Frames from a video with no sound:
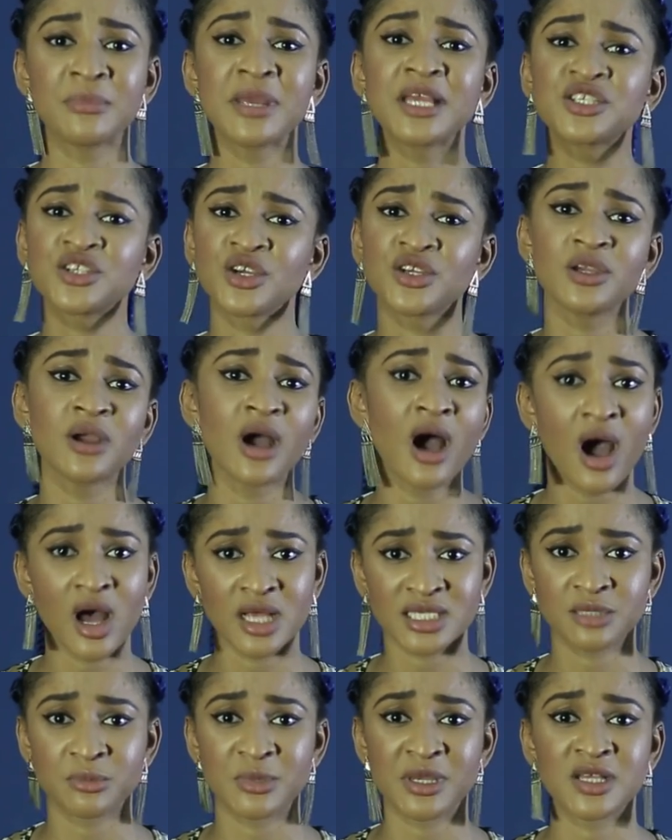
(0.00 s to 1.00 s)
make sure you
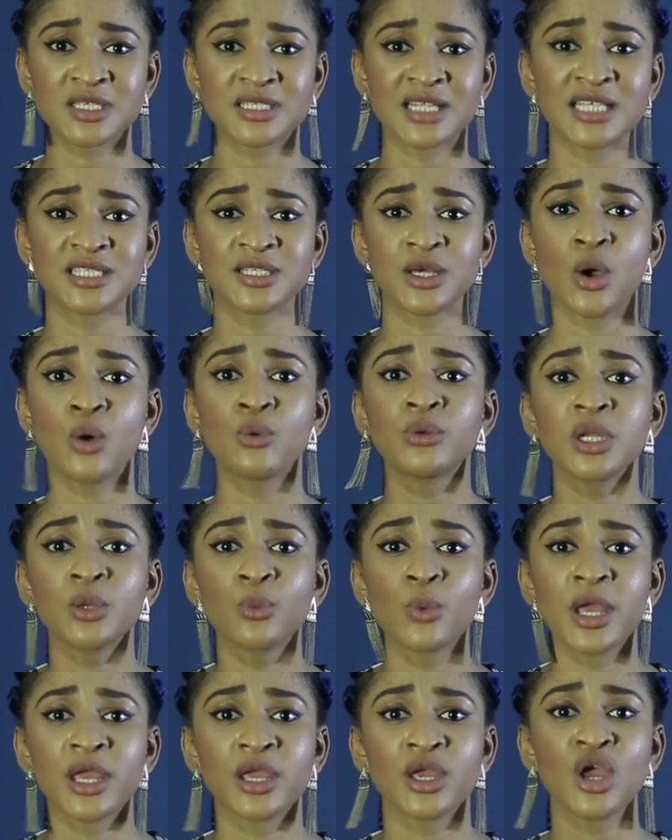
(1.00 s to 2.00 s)
ask because that's the only
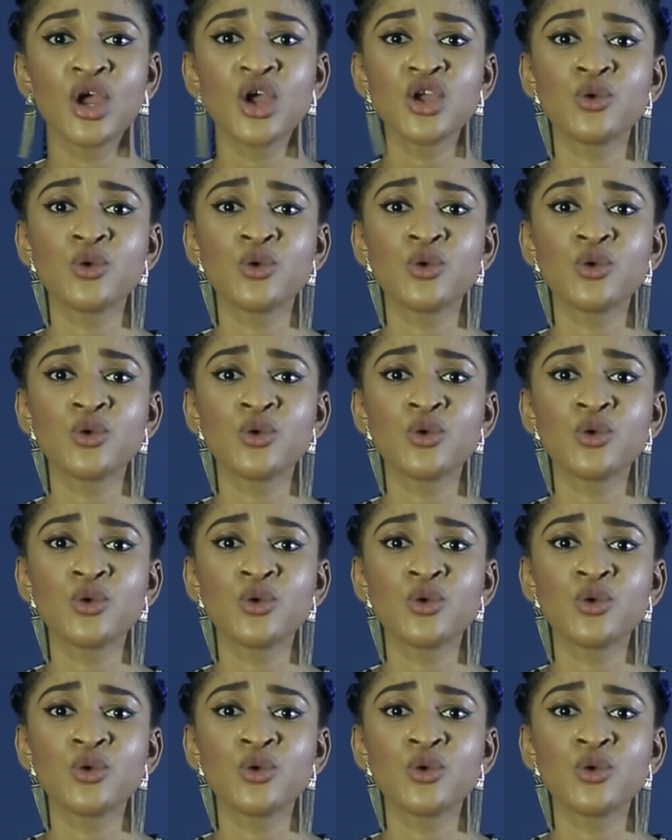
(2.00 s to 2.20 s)
way